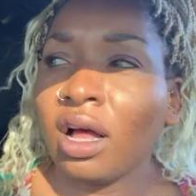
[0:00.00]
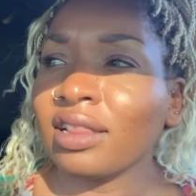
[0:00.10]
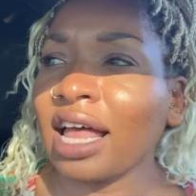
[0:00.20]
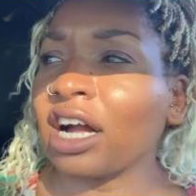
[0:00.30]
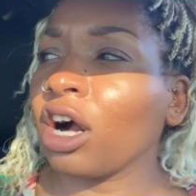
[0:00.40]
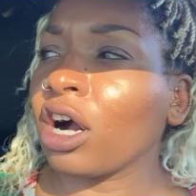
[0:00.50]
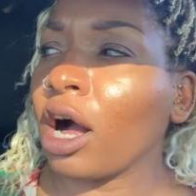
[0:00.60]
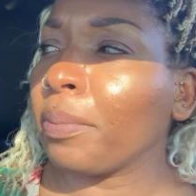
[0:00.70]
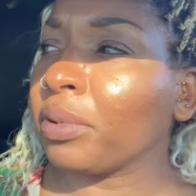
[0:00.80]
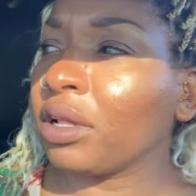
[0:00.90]
like a
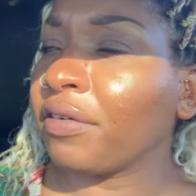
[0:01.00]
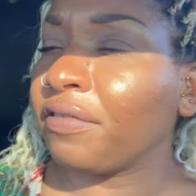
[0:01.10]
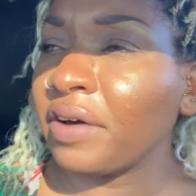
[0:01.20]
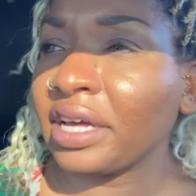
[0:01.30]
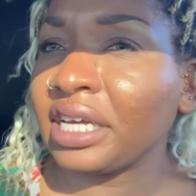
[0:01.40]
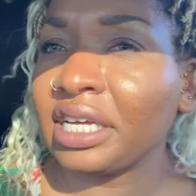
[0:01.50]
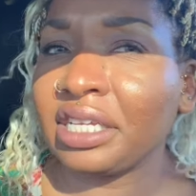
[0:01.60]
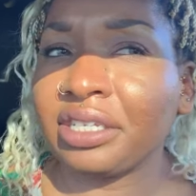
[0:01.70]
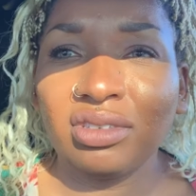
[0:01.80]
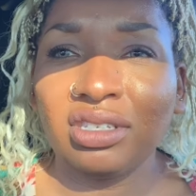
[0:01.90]
couple of
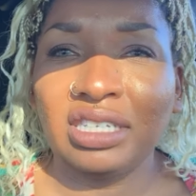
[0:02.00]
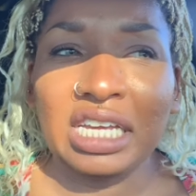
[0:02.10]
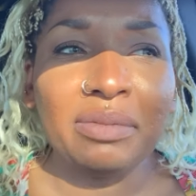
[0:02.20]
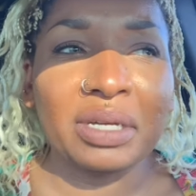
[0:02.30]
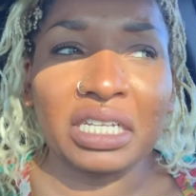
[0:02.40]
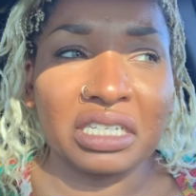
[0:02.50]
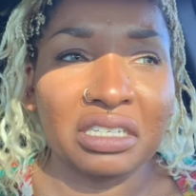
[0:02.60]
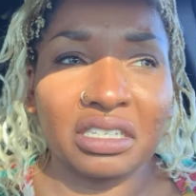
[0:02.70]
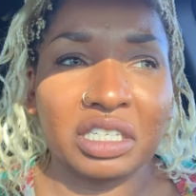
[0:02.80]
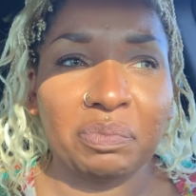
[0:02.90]
fucking
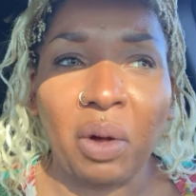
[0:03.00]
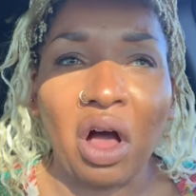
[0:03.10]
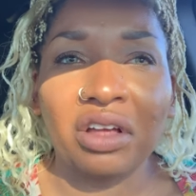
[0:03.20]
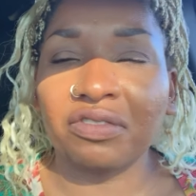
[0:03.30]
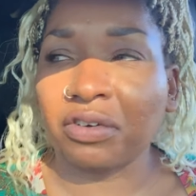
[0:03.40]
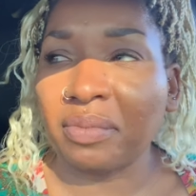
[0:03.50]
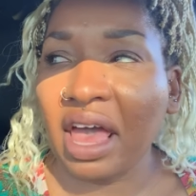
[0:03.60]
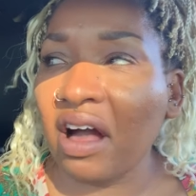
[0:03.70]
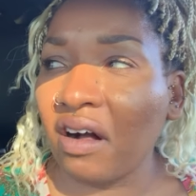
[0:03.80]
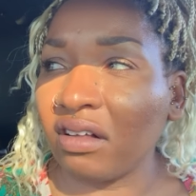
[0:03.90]
demons spawned from
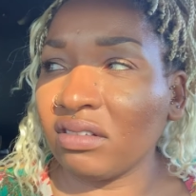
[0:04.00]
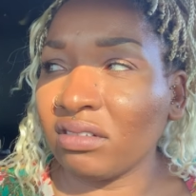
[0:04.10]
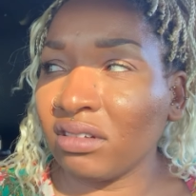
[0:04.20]
hell,